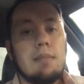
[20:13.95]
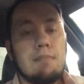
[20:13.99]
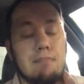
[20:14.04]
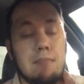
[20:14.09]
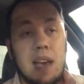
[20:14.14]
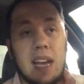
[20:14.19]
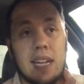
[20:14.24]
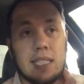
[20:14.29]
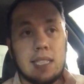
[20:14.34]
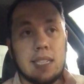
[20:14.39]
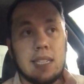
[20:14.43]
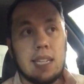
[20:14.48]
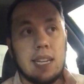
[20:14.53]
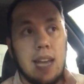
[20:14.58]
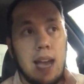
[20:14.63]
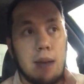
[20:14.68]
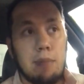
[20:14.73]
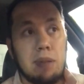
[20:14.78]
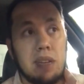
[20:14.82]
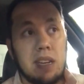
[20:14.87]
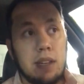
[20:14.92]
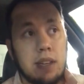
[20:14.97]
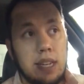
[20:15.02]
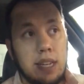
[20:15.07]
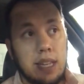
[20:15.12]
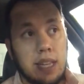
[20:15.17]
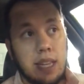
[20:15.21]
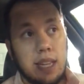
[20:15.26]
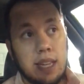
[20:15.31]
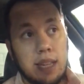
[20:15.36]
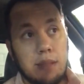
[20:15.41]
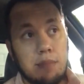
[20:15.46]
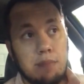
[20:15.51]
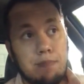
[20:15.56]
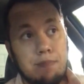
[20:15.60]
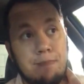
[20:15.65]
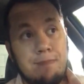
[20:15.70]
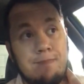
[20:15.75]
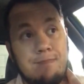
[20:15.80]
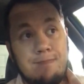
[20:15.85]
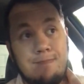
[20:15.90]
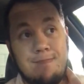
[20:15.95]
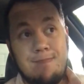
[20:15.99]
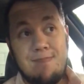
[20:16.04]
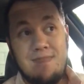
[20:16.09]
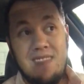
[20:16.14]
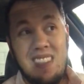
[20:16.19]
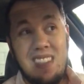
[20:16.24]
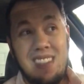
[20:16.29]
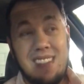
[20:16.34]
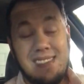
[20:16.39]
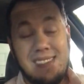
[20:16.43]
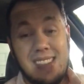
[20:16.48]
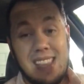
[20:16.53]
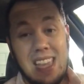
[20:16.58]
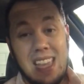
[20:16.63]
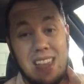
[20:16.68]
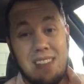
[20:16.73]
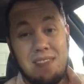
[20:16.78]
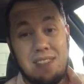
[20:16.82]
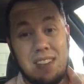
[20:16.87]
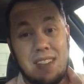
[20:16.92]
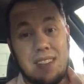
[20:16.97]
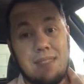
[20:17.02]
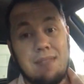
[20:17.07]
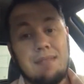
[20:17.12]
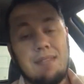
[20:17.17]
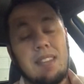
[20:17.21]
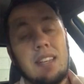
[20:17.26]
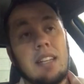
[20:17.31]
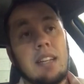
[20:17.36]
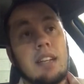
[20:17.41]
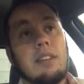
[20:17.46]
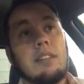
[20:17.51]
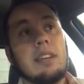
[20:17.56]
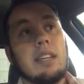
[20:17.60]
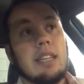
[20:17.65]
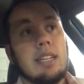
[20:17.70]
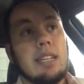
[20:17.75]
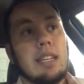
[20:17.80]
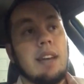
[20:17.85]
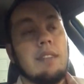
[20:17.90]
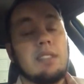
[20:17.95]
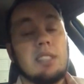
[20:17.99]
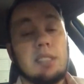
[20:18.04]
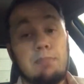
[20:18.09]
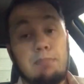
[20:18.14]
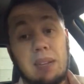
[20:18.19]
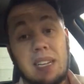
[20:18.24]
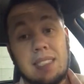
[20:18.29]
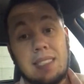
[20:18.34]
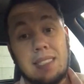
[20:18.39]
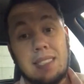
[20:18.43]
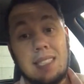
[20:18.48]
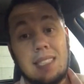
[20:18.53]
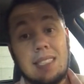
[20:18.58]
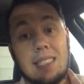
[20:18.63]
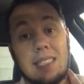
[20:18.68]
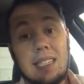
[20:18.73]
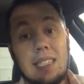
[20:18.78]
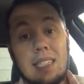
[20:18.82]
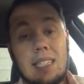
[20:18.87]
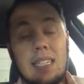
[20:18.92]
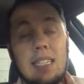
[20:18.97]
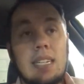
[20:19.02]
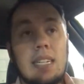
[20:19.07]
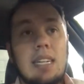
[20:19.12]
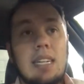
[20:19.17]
Magic could happen. He could even, he could have his best season.